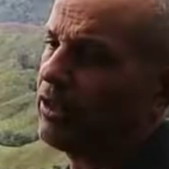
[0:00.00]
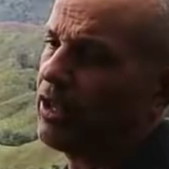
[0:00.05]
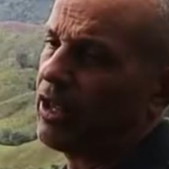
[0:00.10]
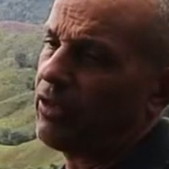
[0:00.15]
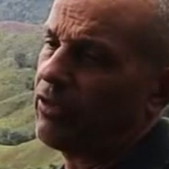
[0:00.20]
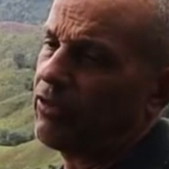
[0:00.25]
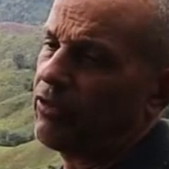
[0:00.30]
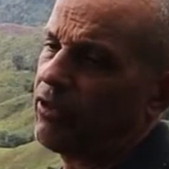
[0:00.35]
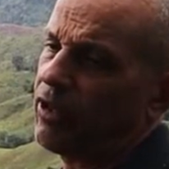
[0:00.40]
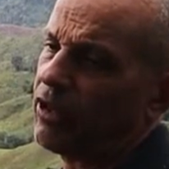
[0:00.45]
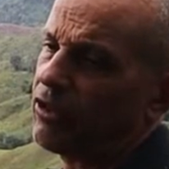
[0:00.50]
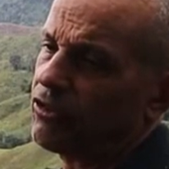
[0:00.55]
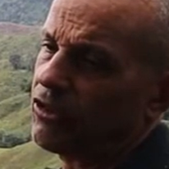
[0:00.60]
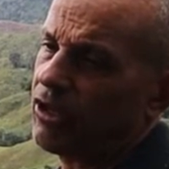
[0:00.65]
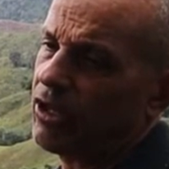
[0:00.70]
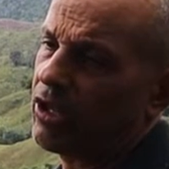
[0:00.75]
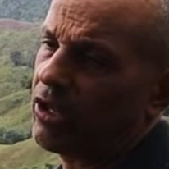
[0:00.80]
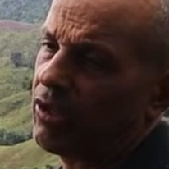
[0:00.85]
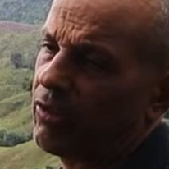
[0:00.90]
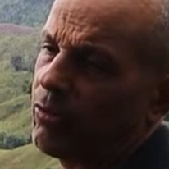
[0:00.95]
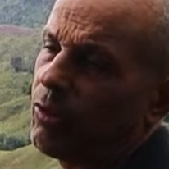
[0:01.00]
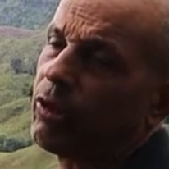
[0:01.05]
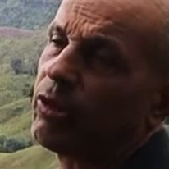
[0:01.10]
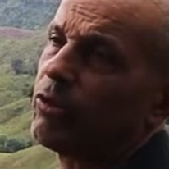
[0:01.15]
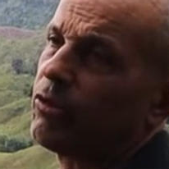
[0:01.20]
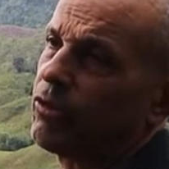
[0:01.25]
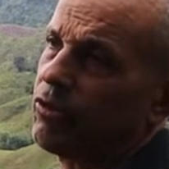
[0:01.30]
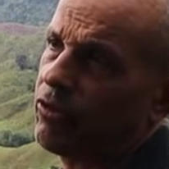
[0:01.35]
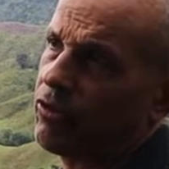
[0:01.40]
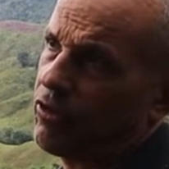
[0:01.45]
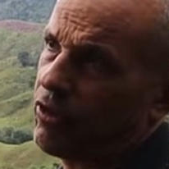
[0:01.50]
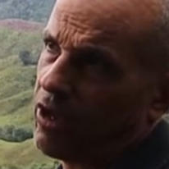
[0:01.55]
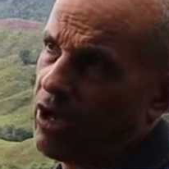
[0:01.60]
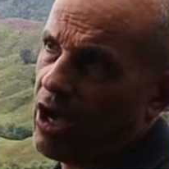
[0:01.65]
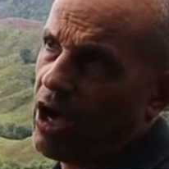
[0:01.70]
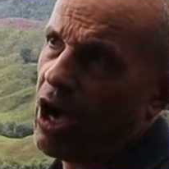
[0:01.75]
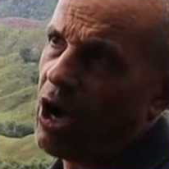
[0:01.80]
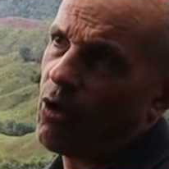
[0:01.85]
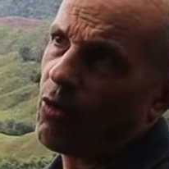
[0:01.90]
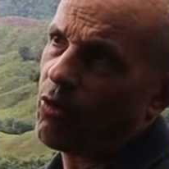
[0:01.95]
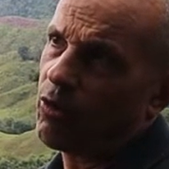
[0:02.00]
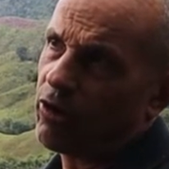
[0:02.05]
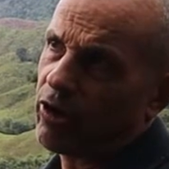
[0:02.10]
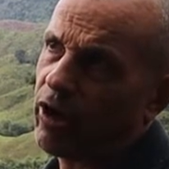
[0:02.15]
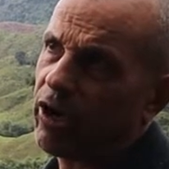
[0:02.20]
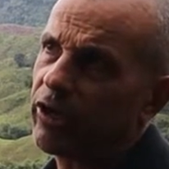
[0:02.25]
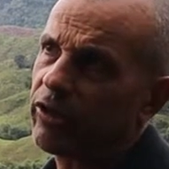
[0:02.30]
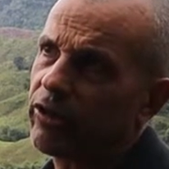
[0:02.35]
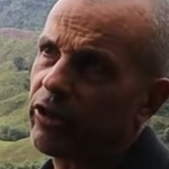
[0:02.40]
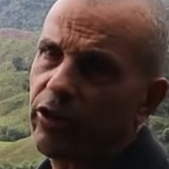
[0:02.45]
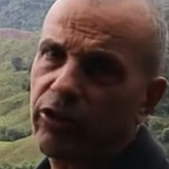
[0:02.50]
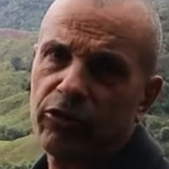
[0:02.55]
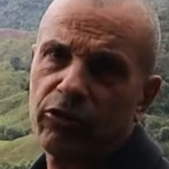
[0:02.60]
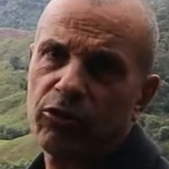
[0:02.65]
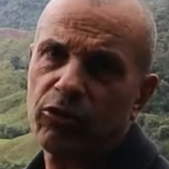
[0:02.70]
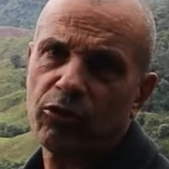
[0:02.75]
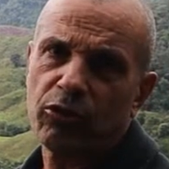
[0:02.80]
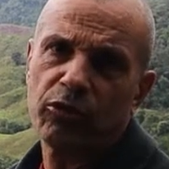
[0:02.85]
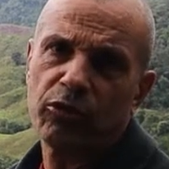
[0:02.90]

that's actually what's our idea to